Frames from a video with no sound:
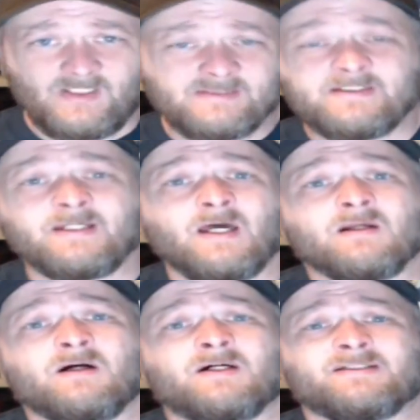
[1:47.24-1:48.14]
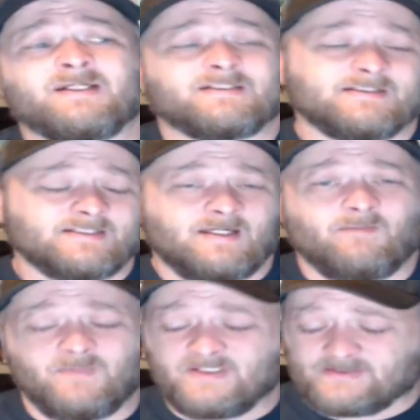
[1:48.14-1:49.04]
take out of context and say
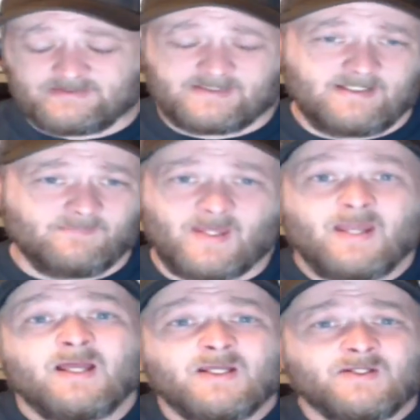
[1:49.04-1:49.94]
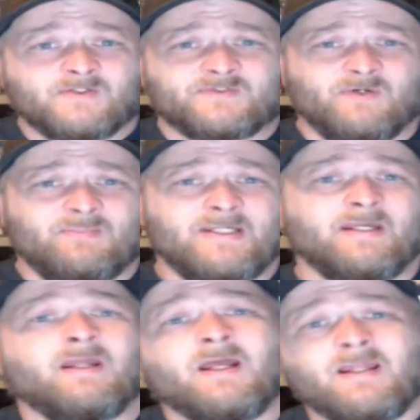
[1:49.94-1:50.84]
I'm this and say I'm that. So be
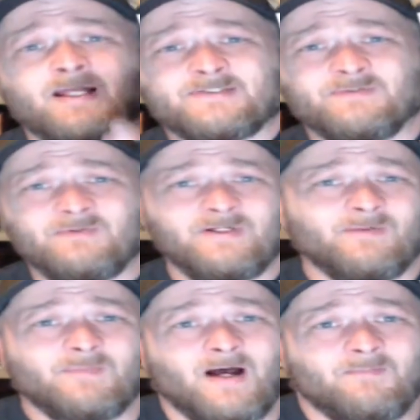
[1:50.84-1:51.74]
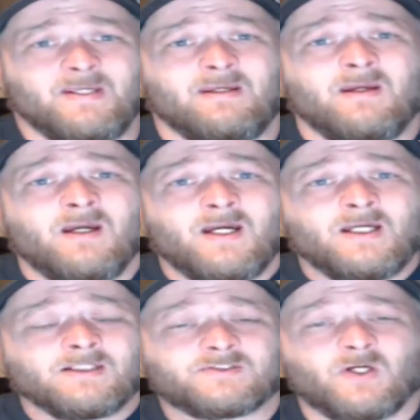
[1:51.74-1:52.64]
it. That's on them, not me.
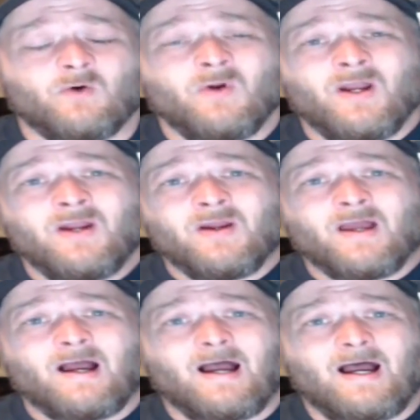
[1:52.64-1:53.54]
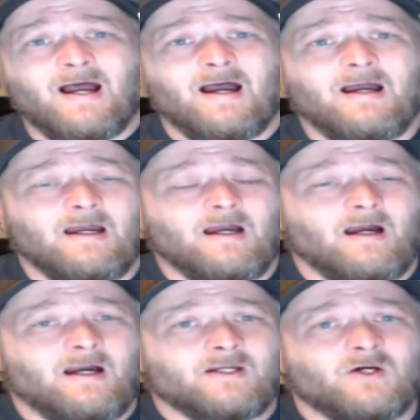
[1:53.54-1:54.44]
So
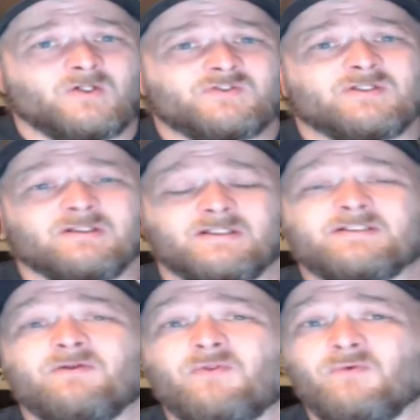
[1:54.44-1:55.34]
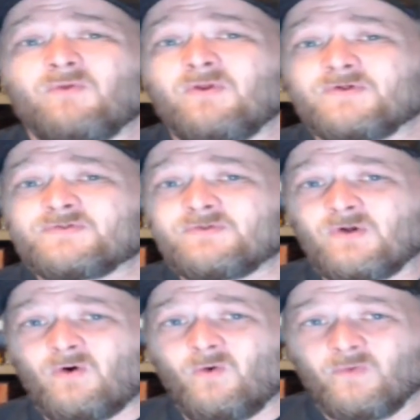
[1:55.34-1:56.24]
I encourage you to listen through
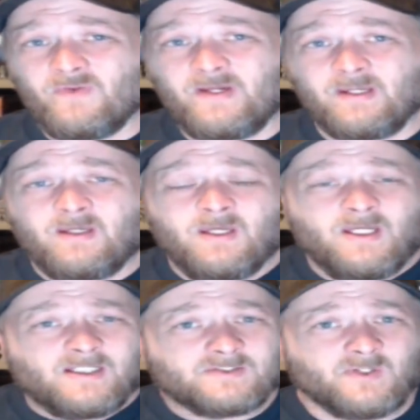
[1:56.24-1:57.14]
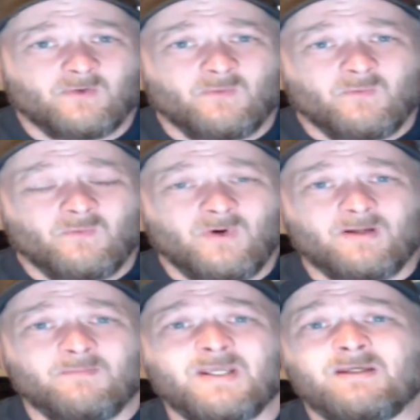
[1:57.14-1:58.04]
the whole thing. So what
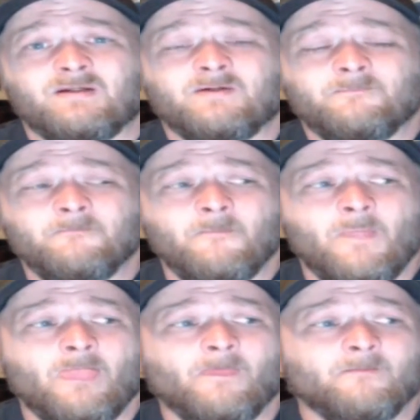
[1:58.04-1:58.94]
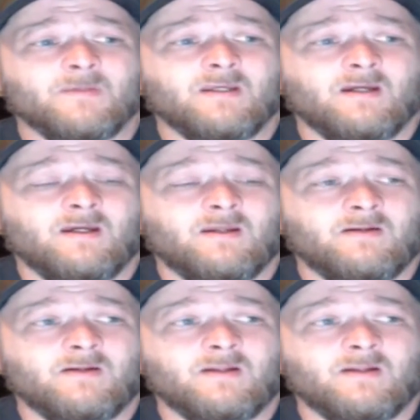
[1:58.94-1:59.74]
I mean, and